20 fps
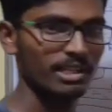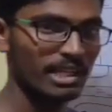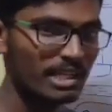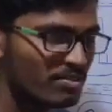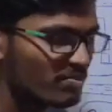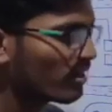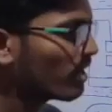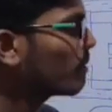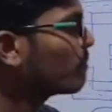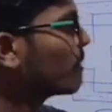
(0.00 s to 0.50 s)

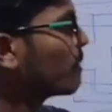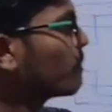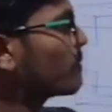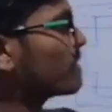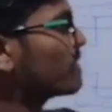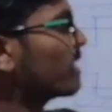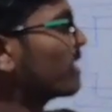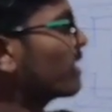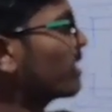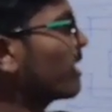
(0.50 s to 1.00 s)
That's why I am
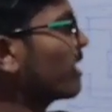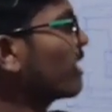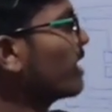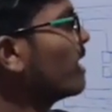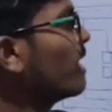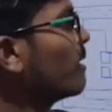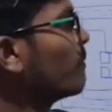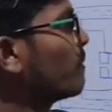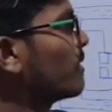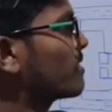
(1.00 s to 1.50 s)

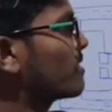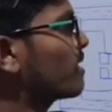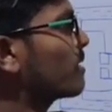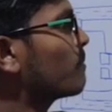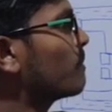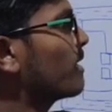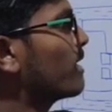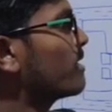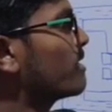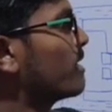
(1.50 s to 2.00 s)
representing plus
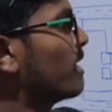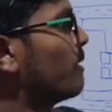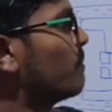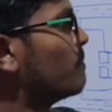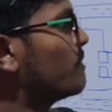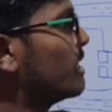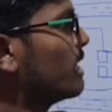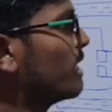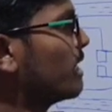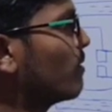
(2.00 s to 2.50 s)
or minus
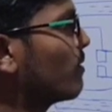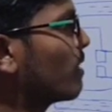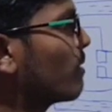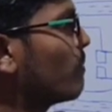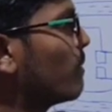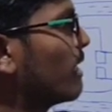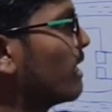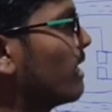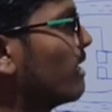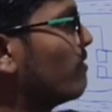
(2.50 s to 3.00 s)
mg
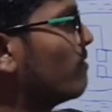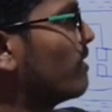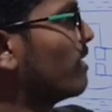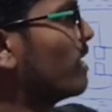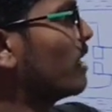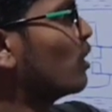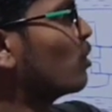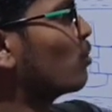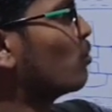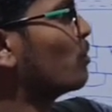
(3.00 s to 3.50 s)
divided by
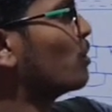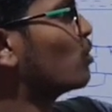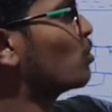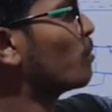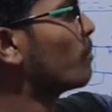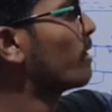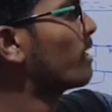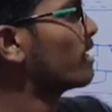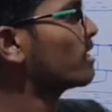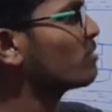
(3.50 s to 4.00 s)
EV into
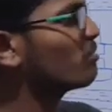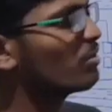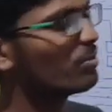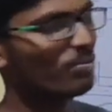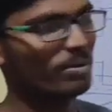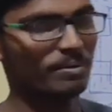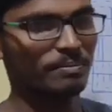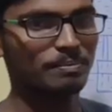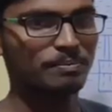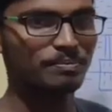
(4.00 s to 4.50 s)
V2 minus
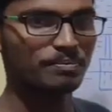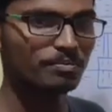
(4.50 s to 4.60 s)
V1.